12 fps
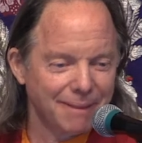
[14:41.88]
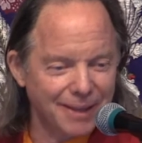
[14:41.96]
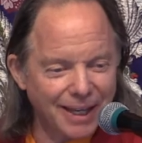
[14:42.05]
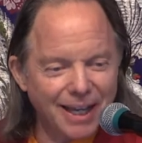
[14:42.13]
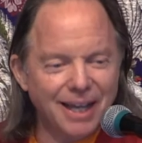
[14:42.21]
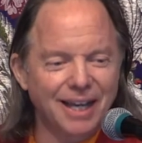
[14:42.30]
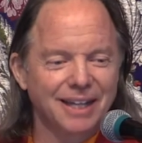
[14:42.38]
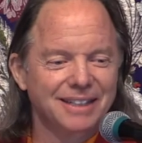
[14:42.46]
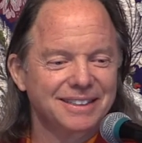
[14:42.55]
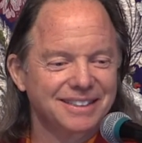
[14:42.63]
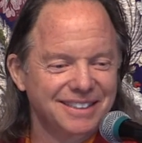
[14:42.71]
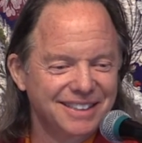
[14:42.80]
Yeah,
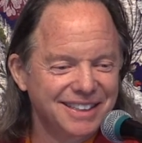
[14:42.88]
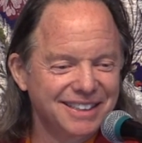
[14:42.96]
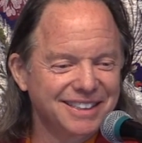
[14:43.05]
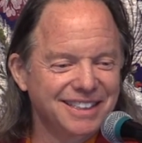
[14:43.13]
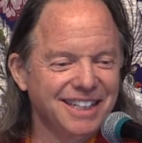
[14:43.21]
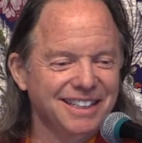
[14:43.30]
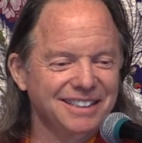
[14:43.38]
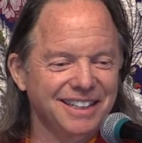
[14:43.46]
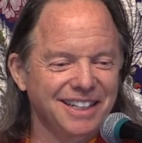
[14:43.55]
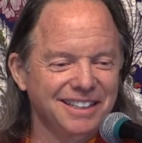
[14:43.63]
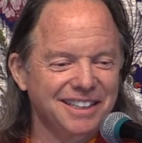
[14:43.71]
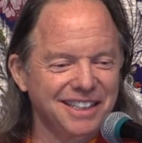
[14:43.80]
he said,
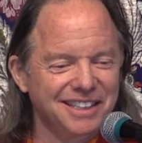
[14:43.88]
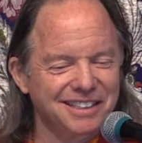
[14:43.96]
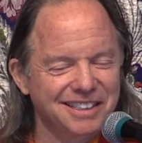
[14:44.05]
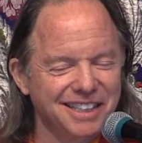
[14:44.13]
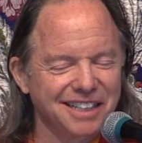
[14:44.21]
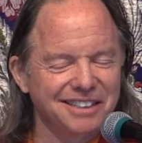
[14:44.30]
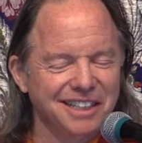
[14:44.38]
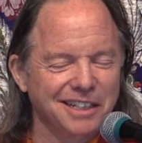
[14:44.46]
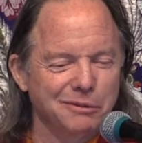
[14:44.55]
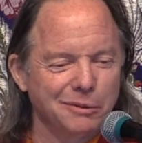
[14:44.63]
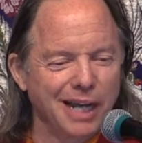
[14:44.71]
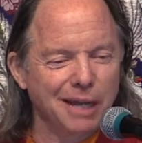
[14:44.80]
I think it sounds like
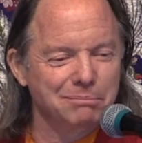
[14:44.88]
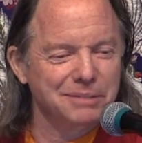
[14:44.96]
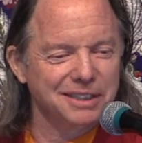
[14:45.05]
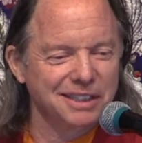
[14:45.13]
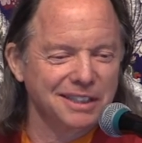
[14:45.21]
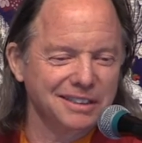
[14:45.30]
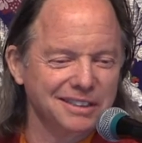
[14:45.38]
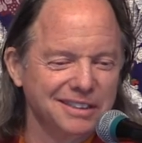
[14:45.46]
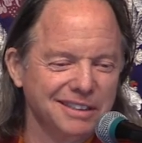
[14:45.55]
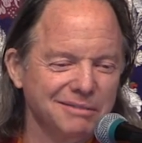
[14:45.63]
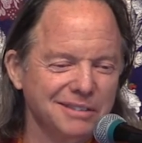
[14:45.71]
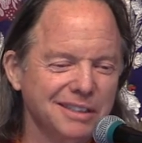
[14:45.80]
a rap song or
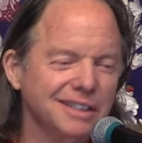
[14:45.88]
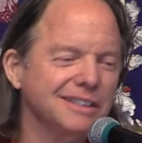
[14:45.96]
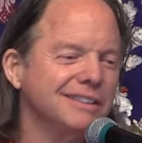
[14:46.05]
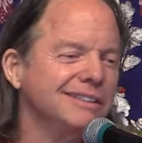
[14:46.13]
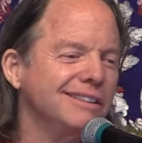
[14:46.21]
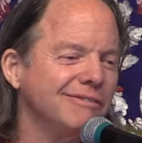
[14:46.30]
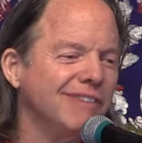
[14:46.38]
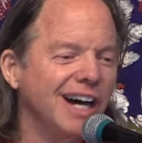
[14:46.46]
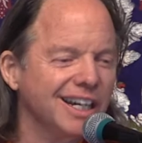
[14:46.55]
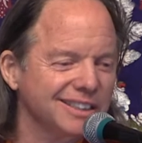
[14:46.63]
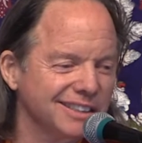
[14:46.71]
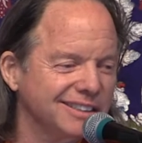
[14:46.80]
something. I'm gonna
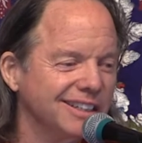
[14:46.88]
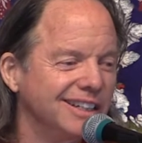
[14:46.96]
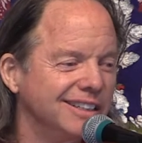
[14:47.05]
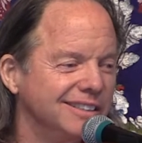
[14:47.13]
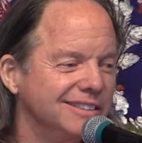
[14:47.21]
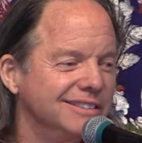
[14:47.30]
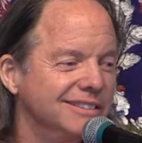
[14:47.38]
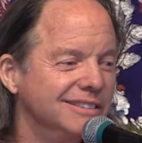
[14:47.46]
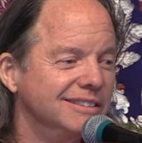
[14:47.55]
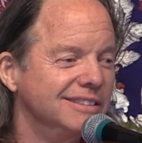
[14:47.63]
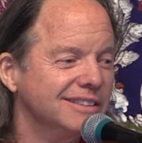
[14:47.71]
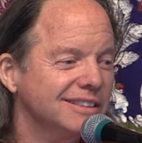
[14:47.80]
nirvana size you.